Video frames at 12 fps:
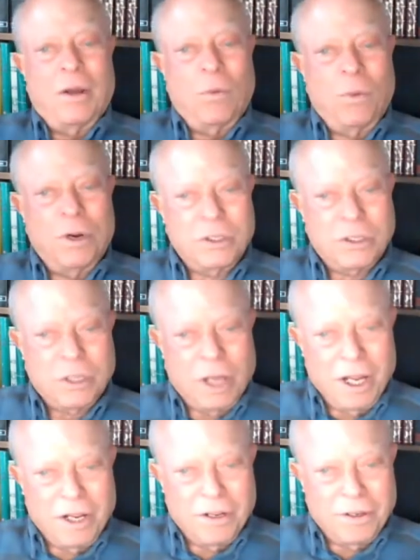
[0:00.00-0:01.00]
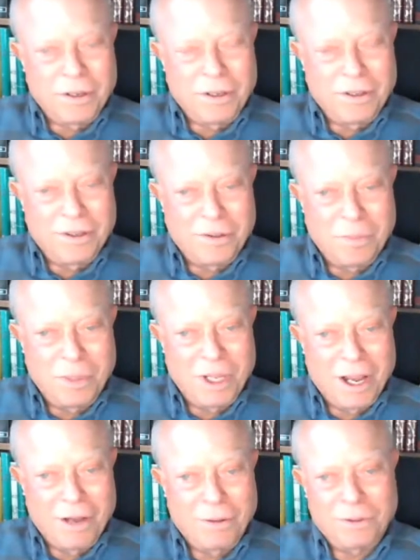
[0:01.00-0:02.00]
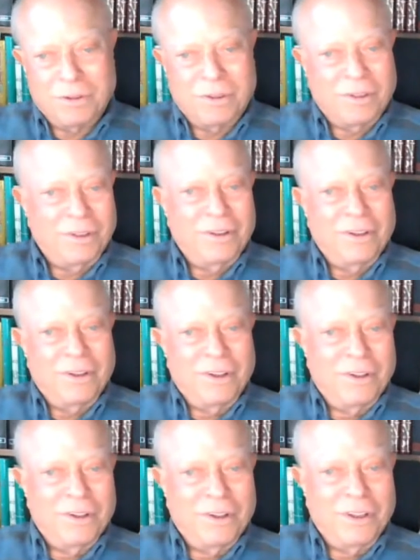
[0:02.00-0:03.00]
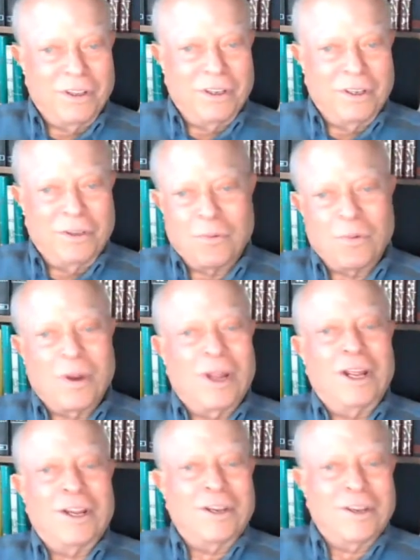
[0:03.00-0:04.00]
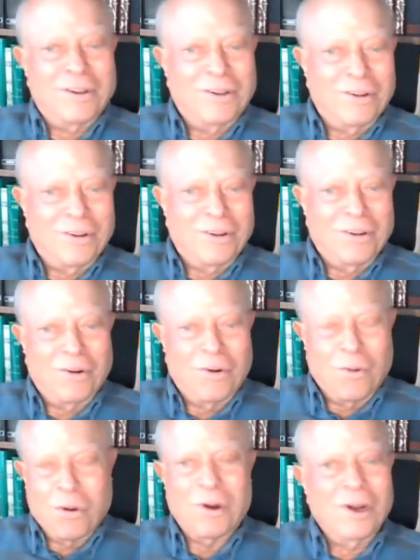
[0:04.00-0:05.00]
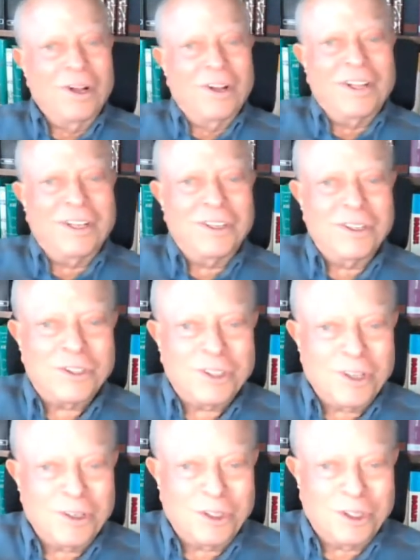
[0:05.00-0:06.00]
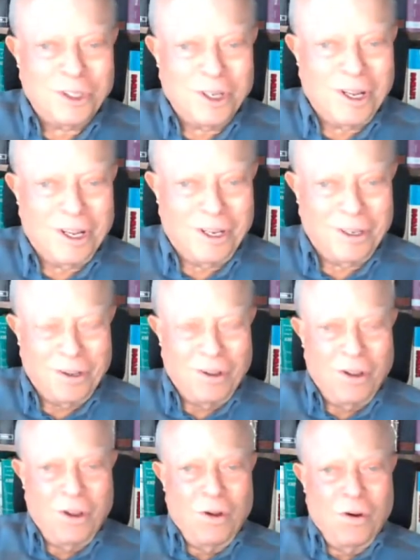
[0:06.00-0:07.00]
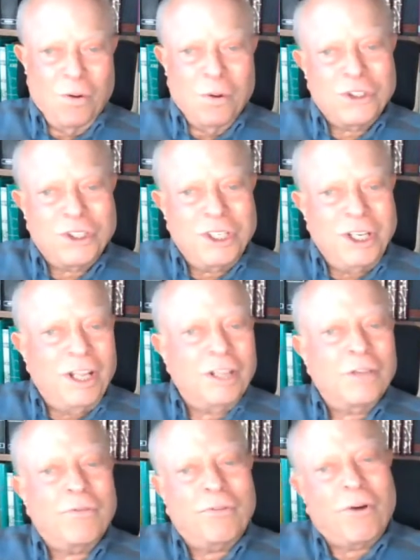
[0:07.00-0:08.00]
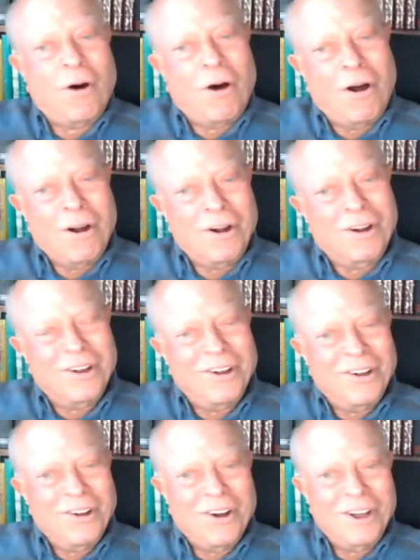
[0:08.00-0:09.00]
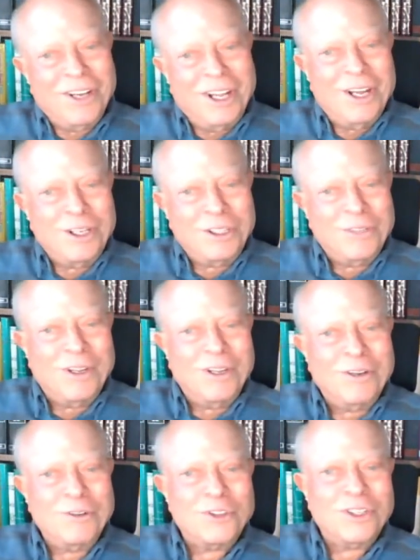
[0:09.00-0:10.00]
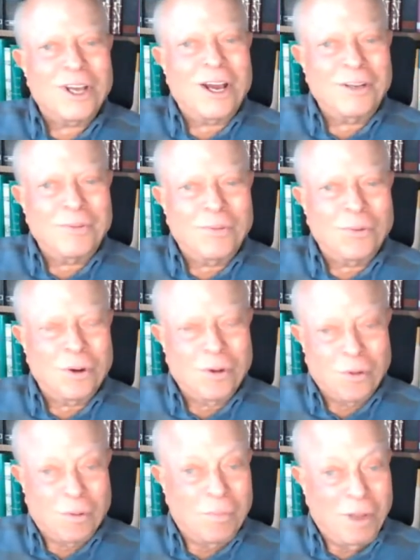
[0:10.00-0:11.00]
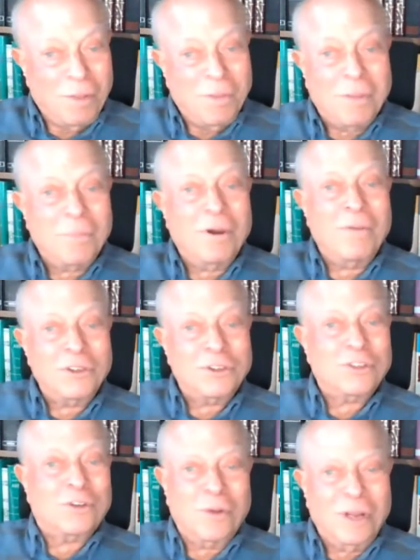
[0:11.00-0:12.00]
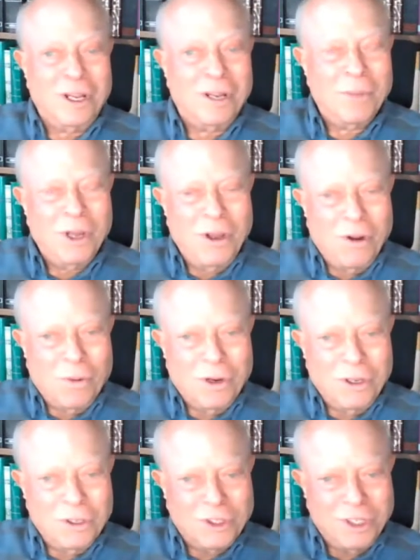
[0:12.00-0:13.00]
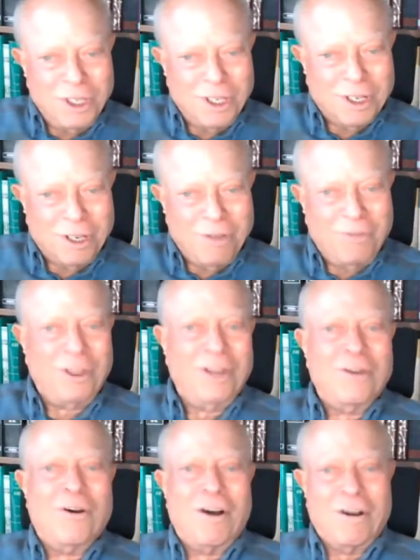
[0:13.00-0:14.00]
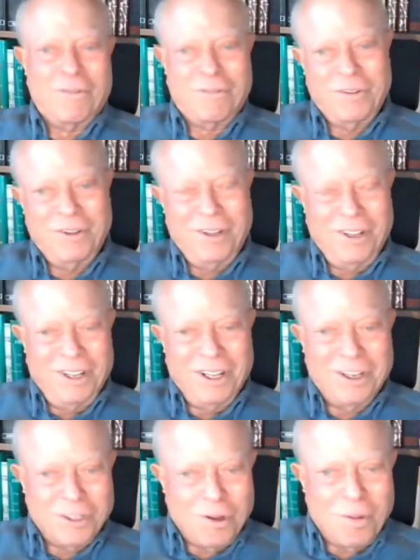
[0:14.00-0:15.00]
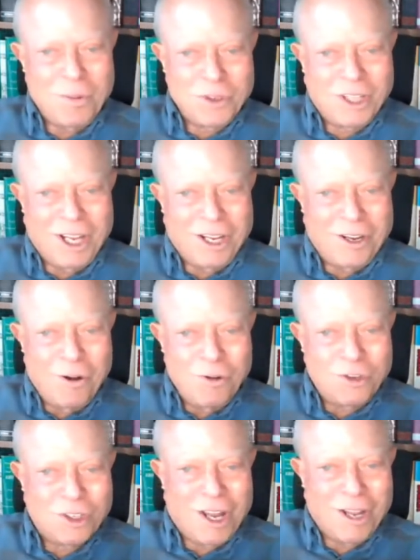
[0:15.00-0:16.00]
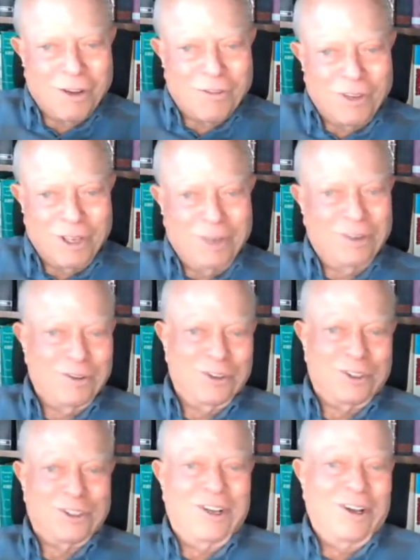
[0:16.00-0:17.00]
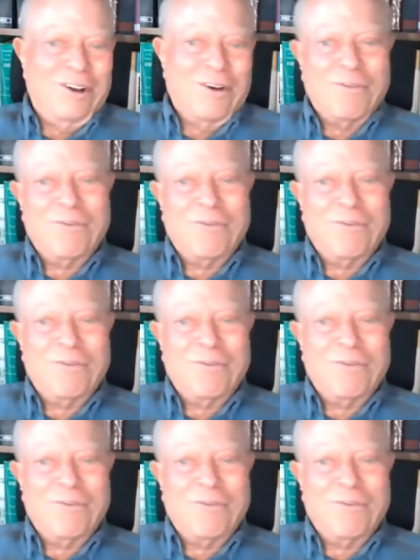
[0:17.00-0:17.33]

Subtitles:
What it's like to be out in the rain or in the sunshine or seeing the fog on the edge of a hillside or maybe above a stream where you see it lifting off, and it's almost like ghost-like figures of